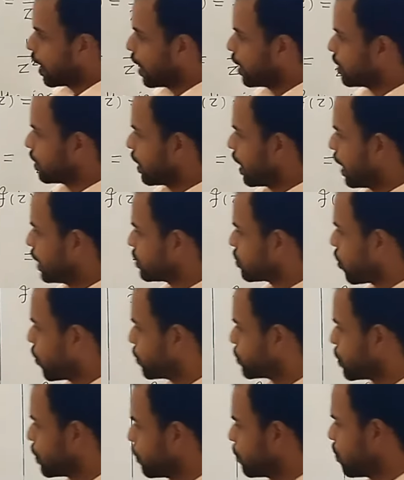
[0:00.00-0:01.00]
and as
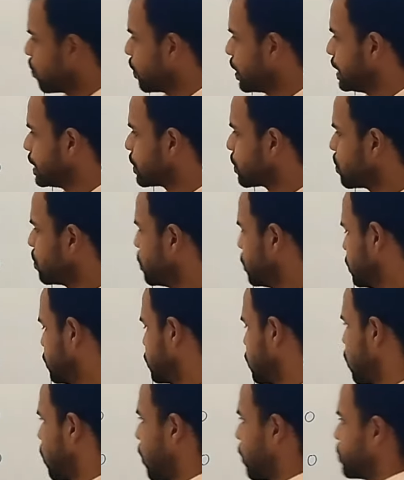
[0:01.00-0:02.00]
option 4 is true,
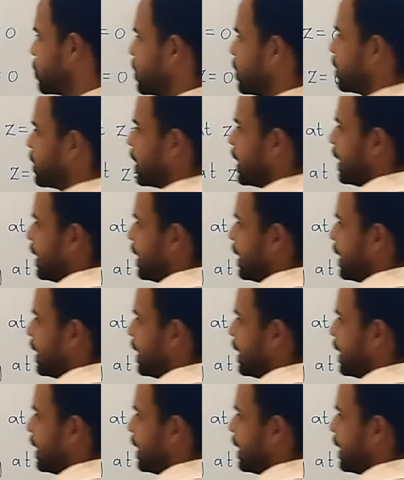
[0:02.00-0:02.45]
so option